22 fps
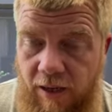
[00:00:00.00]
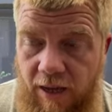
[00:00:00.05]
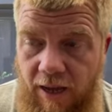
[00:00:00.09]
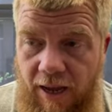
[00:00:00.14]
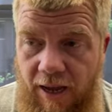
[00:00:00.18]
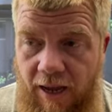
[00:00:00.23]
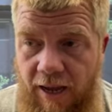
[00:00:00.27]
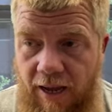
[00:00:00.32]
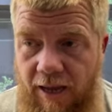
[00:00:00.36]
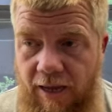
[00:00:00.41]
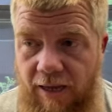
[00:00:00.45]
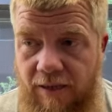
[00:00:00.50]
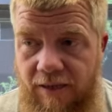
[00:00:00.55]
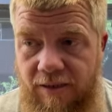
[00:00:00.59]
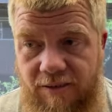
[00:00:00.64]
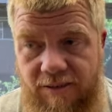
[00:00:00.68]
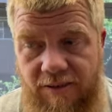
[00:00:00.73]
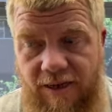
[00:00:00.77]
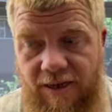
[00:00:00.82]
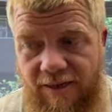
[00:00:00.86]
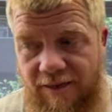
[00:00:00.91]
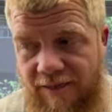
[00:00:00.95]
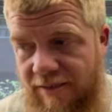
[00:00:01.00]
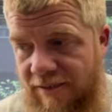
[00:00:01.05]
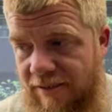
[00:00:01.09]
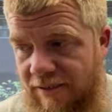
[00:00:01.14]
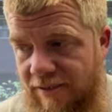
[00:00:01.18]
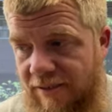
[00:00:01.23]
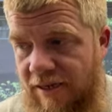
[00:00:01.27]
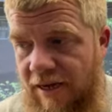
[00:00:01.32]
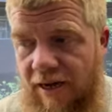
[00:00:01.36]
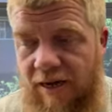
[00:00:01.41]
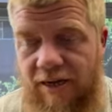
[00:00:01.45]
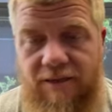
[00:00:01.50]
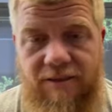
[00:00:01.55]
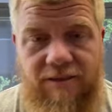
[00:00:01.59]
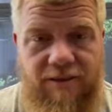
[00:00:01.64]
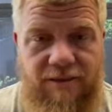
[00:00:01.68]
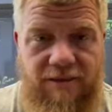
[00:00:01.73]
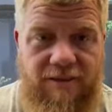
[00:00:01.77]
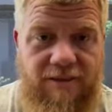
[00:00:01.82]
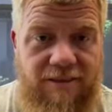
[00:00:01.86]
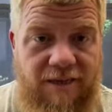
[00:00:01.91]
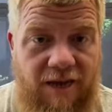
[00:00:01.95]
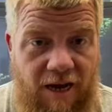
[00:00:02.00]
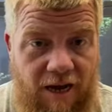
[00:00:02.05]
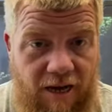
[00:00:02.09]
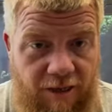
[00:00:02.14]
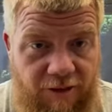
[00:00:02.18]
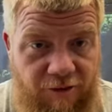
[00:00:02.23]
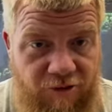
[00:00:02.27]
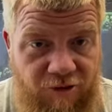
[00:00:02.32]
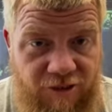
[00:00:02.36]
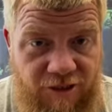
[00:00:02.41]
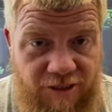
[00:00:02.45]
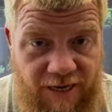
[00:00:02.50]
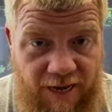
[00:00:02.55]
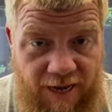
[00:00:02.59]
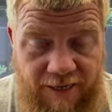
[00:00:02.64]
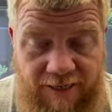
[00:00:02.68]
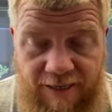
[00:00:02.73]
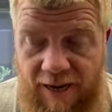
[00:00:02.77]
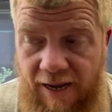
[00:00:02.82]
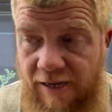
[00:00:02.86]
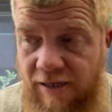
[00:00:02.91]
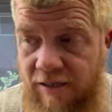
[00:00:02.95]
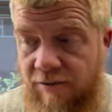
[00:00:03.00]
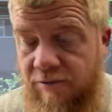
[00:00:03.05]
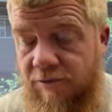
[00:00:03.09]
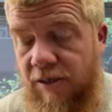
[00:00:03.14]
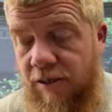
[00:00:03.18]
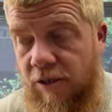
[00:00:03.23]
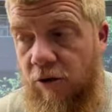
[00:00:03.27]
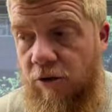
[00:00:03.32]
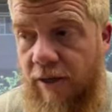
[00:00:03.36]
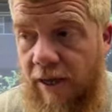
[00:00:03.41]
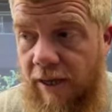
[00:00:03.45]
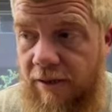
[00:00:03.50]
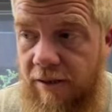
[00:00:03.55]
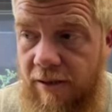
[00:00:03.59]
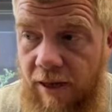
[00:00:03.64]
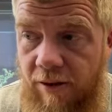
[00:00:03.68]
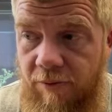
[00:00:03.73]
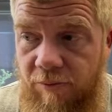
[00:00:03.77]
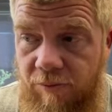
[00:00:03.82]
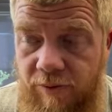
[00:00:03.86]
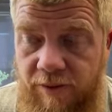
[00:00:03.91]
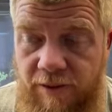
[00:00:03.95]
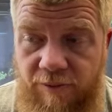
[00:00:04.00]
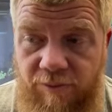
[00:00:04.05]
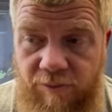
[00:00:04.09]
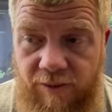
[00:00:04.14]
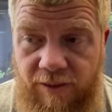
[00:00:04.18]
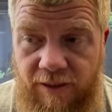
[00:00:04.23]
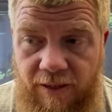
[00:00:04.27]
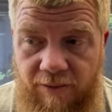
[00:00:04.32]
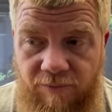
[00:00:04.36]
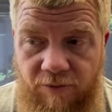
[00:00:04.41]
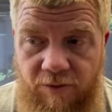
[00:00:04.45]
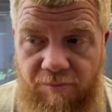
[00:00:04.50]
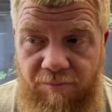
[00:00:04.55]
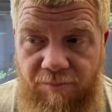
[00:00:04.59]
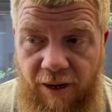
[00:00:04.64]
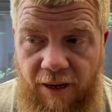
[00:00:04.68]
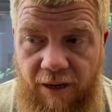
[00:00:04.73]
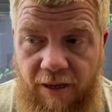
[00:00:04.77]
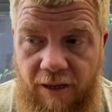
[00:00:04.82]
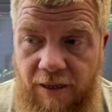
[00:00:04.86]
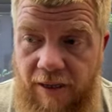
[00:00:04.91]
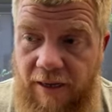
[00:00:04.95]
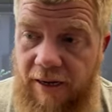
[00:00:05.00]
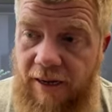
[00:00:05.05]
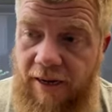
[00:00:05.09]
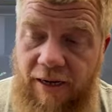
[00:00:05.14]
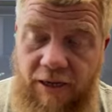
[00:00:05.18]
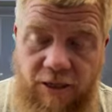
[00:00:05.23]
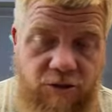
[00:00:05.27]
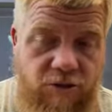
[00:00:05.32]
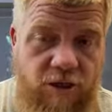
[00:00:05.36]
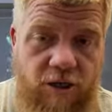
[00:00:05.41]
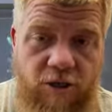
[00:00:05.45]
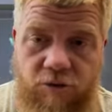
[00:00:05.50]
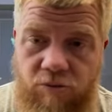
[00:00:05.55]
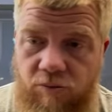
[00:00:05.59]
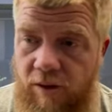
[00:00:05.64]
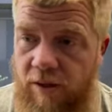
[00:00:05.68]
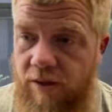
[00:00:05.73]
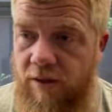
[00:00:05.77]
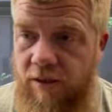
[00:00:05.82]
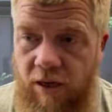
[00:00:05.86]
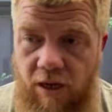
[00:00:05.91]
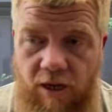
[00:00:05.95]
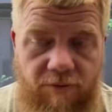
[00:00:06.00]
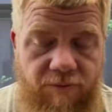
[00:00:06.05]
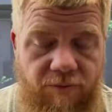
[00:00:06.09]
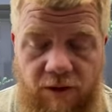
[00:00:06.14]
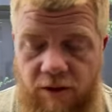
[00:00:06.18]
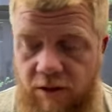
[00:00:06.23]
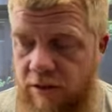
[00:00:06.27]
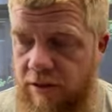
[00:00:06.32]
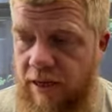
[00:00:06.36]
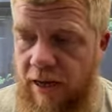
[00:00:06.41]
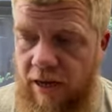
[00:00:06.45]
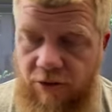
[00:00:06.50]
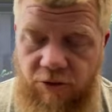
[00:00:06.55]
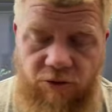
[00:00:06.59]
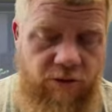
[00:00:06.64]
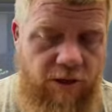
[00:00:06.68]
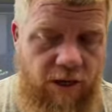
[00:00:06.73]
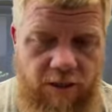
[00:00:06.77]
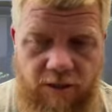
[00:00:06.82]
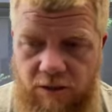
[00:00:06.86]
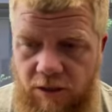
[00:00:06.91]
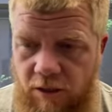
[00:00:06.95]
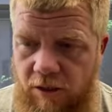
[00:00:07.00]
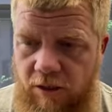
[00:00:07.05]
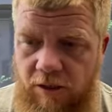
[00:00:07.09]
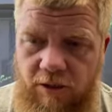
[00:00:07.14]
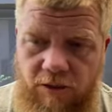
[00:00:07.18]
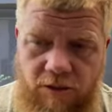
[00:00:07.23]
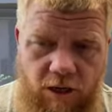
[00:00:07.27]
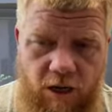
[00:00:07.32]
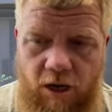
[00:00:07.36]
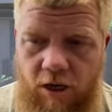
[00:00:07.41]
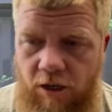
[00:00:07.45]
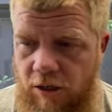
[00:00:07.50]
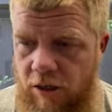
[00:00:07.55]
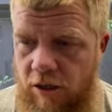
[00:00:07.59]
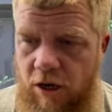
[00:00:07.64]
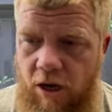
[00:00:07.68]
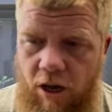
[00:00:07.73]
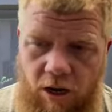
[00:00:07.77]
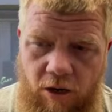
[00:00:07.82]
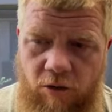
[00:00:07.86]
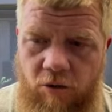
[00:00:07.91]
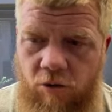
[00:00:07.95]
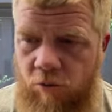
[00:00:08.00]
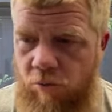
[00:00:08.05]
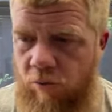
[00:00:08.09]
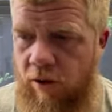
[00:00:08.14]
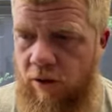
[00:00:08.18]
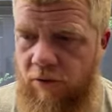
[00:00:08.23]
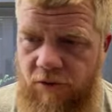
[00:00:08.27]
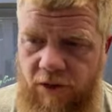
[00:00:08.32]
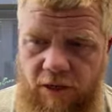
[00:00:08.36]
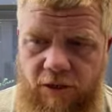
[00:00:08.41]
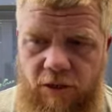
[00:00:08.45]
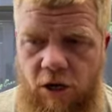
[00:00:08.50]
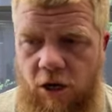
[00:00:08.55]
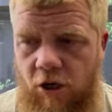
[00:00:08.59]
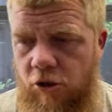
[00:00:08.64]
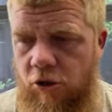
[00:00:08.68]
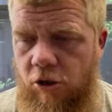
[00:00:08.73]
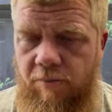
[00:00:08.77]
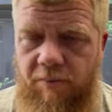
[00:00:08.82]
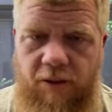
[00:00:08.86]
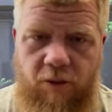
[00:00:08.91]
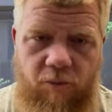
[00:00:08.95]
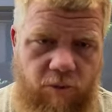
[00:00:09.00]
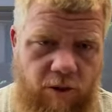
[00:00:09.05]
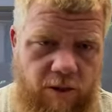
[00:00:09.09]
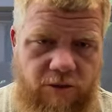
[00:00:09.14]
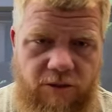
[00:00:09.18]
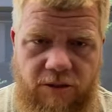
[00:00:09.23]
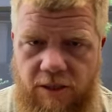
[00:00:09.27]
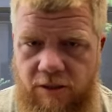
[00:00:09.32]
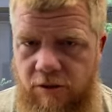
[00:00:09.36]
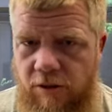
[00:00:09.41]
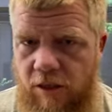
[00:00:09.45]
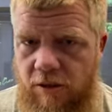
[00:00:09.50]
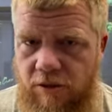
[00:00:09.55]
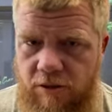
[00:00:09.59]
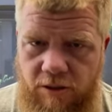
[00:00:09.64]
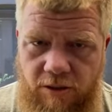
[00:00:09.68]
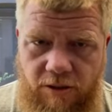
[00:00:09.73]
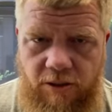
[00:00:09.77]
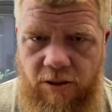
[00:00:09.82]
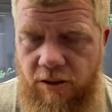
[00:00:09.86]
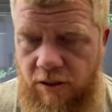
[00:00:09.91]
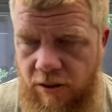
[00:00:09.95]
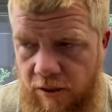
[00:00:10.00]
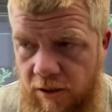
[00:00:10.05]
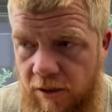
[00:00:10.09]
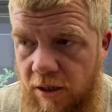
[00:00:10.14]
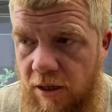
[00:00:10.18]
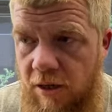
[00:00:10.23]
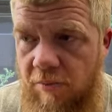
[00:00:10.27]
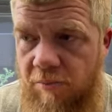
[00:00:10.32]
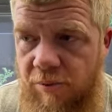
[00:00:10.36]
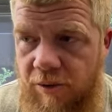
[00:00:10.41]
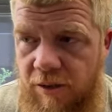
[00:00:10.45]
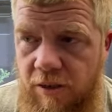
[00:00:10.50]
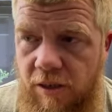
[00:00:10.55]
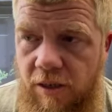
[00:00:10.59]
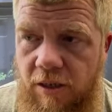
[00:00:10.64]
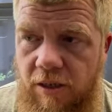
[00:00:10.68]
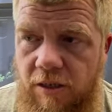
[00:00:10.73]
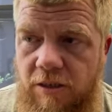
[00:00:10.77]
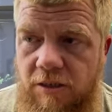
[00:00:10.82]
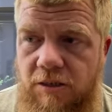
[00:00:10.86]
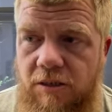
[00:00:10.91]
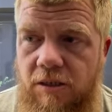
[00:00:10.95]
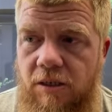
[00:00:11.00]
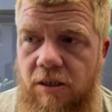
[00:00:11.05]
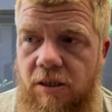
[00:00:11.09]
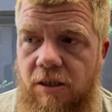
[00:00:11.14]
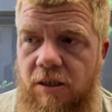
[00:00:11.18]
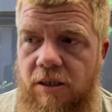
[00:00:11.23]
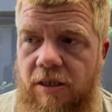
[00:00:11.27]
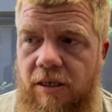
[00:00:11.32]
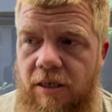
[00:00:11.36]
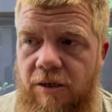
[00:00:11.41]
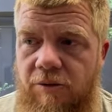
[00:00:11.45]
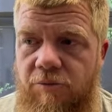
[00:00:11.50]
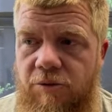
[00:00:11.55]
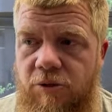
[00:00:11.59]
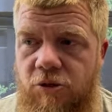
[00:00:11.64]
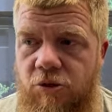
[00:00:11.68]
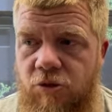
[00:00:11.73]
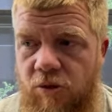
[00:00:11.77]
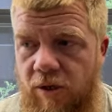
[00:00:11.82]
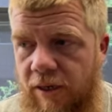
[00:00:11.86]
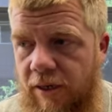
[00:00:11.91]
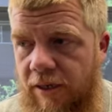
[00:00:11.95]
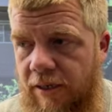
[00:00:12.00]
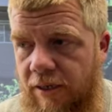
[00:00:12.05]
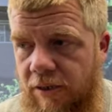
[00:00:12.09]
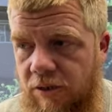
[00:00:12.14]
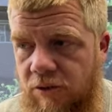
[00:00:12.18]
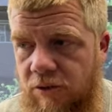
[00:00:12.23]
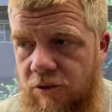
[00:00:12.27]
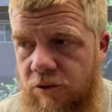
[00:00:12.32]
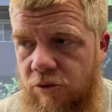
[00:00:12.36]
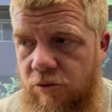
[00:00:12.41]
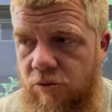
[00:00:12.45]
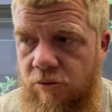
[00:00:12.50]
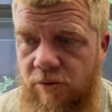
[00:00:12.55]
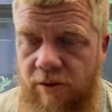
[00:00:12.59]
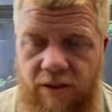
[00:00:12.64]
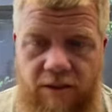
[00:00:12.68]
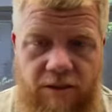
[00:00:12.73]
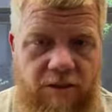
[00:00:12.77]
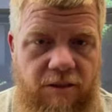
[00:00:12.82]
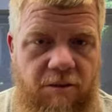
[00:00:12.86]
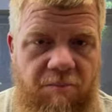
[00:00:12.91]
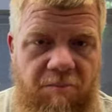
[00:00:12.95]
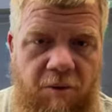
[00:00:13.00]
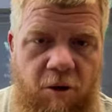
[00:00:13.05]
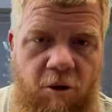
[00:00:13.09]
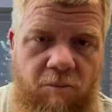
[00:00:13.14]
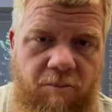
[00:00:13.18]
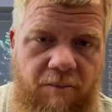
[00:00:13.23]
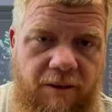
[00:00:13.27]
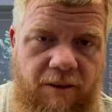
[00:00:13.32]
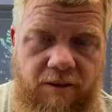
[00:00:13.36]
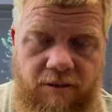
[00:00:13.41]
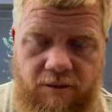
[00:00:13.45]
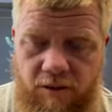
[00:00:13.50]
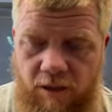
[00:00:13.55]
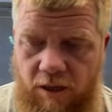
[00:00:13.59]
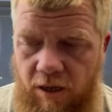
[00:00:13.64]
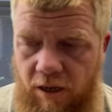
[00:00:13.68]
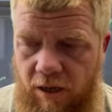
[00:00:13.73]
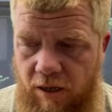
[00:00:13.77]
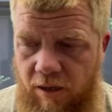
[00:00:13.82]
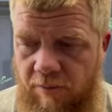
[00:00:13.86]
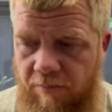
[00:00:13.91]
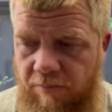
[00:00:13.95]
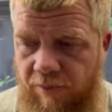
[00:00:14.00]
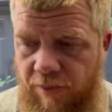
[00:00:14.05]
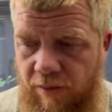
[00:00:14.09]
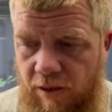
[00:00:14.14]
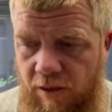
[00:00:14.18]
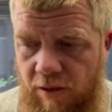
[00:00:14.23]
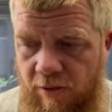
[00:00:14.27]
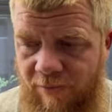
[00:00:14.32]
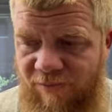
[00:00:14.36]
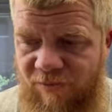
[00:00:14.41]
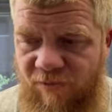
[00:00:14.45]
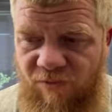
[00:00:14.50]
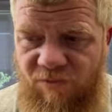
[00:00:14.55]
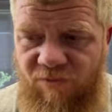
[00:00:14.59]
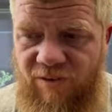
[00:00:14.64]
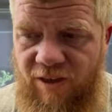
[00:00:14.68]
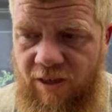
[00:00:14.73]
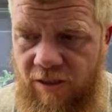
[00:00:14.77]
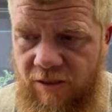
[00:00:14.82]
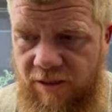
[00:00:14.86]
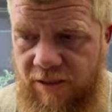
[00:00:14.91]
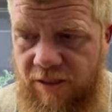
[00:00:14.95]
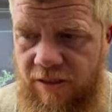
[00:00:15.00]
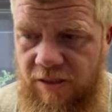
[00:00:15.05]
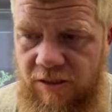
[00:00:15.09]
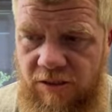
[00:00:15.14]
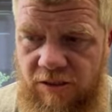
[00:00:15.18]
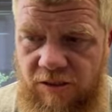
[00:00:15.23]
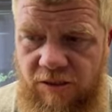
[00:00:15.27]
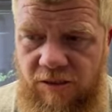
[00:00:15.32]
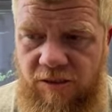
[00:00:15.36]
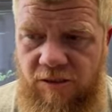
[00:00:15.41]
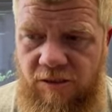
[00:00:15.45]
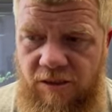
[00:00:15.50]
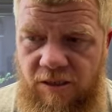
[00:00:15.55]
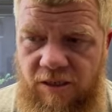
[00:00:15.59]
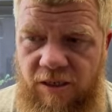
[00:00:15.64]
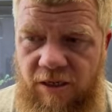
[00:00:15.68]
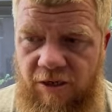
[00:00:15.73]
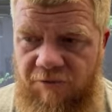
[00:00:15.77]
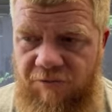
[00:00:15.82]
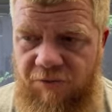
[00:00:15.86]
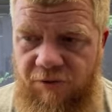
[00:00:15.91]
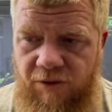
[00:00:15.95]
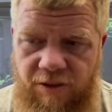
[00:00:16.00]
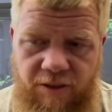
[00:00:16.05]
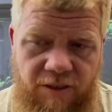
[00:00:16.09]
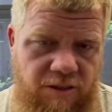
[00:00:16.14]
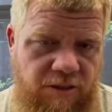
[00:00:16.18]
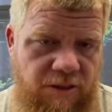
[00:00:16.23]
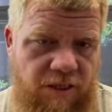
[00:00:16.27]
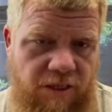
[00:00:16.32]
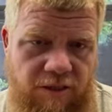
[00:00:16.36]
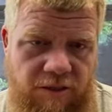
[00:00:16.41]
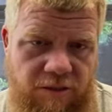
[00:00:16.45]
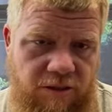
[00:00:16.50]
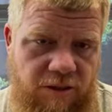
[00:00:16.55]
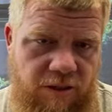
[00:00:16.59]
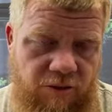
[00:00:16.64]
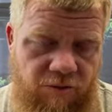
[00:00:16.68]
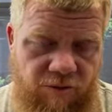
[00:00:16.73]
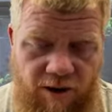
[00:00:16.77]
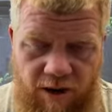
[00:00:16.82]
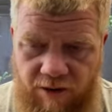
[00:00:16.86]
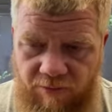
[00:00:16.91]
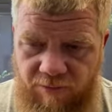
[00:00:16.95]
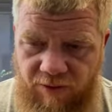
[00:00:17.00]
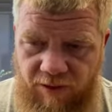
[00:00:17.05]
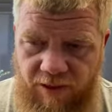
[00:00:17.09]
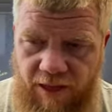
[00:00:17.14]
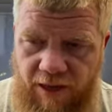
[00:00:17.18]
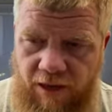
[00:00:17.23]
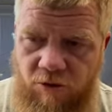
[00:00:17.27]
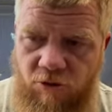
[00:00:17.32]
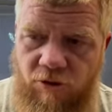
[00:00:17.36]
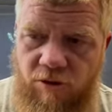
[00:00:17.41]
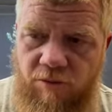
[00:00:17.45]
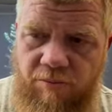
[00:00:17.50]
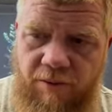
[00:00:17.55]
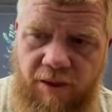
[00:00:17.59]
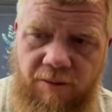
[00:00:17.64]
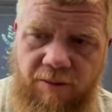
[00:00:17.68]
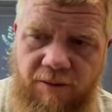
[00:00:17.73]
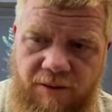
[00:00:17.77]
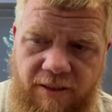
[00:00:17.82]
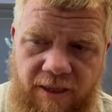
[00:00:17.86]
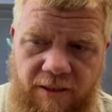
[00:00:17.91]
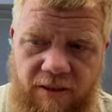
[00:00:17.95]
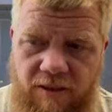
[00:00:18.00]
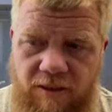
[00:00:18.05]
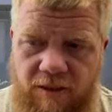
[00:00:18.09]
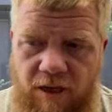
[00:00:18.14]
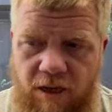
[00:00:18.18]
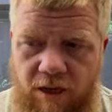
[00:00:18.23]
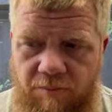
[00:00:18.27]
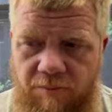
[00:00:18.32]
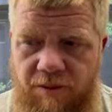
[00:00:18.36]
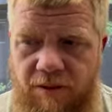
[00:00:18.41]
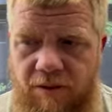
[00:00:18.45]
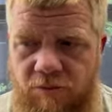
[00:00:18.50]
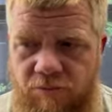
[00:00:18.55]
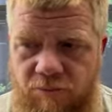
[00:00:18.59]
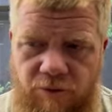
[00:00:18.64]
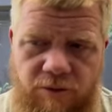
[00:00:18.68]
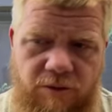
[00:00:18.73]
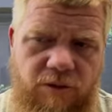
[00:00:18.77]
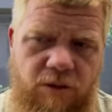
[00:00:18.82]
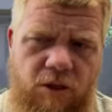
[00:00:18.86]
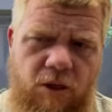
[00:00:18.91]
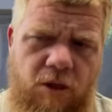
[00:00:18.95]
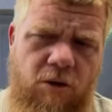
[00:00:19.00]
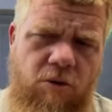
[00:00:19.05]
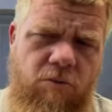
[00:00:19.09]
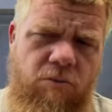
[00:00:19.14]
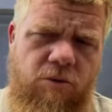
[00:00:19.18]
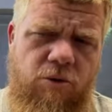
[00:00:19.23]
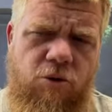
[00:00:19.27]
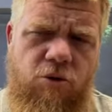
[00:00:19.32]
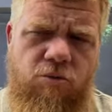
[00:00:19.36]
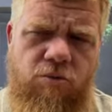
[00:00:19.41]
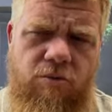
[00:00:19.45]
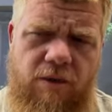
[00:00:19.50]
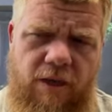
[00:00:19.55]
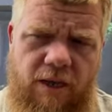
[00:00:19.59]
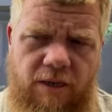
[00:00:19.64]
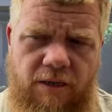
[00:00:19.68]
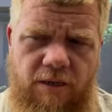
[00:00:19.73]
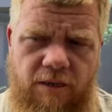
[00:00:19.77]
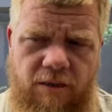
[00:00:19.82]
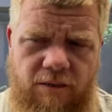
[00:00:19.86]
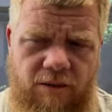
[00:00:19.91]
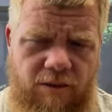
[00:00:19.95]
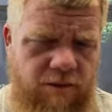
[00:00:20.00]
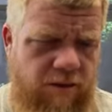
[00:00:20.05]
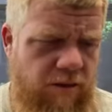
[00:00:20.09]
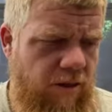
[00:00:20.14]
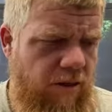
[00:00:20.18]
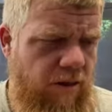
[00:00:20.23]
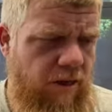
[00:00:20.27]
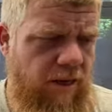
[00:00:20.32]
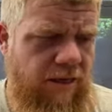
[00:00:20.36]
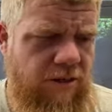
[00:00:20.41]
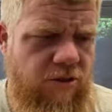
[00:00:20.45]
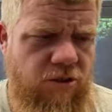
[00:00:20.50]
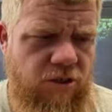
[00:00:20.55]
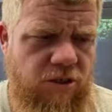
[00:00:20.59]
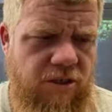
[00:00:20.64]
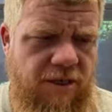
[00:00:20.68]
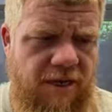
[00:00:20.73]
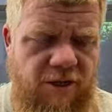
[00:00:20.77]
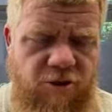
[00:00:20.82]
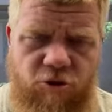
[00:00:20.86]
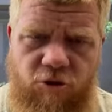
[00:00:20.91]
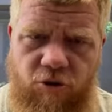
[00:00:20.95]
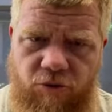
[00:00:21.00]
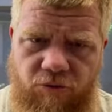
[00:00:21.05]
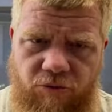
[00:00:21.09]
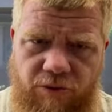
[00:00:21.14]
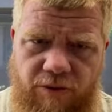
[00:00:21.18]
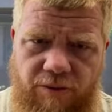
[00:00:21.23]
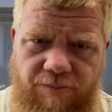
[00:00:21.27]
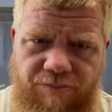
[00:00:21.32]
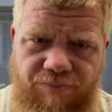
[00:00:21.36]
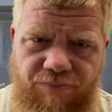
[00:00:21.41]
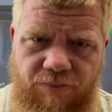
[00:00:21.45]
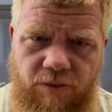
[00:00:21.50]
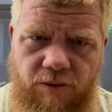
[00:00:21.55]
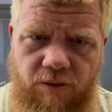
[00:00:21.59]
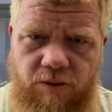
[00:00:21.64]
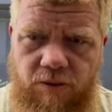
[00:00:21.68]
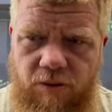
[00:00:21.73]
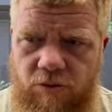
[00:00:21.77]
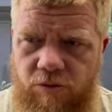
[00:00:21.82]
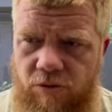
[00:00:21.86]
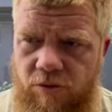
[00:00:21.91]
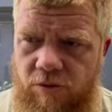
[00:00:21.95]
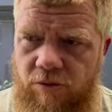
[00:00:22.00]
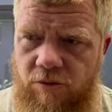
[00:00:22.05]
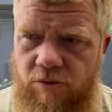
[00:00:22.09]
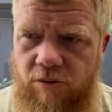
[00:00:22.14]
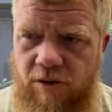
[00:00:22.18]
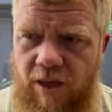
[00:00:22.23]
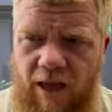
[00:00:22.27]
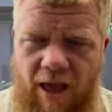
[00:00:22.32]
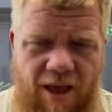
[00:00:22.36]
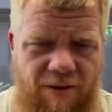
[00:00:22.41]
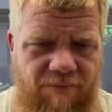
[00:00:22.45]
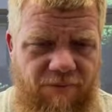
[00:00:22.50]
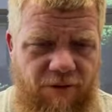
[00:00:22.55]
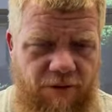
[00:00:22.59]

And yeah, he did not, he did not understand that. And I was like, okay, yeah, what, whatever. But he starts running off. Oh yeah, you got an ugly dog. Uh, I don't want that dog. Nobody wants that dog. Da, da, da, because he was trying to, in the moment, um, fulfill his need for his instant gratification to be able to take the dog. Because once, once you get it, uh, it's just like children you know, you have,